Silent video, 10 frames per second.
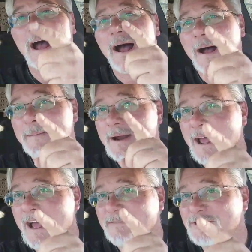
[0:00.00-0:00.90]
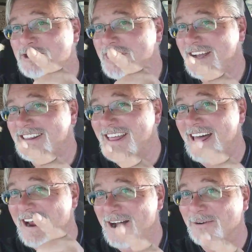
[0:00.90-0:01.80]
I'm going to have to check
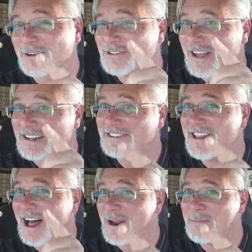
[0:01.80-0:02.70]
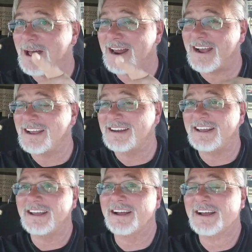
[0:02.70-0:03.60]
that out because that's not a bad
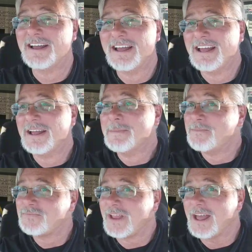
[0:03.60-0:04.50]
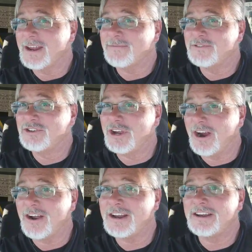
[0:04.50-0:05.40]
idea. And if
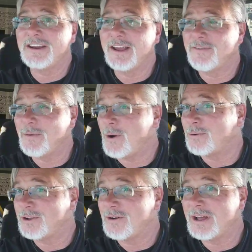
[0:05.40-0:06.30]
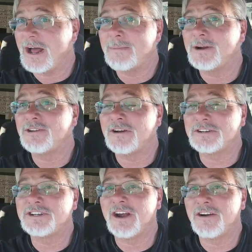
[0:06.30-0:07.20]
Jared, if it won't do it, I'm going to talk
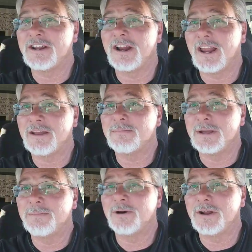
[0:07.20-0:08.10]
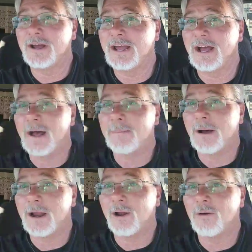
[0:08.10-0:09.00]
Jared into letting me put a uh,
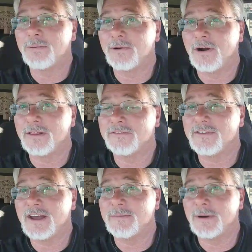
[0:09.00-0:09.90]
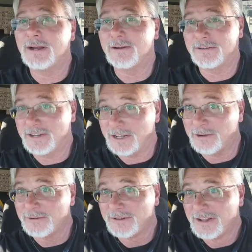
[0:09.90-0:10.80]
bottle opener on the side of mine.
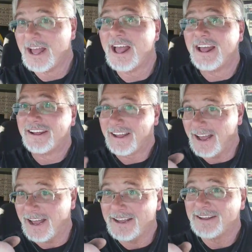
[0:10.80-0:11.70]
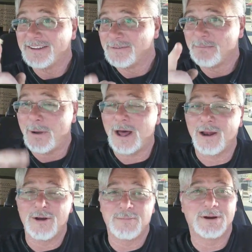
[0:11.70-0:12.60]
Deal? Okay? Bottle
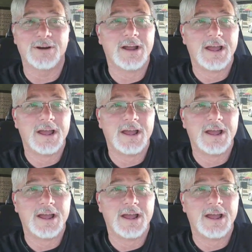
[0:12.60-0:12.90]
opener.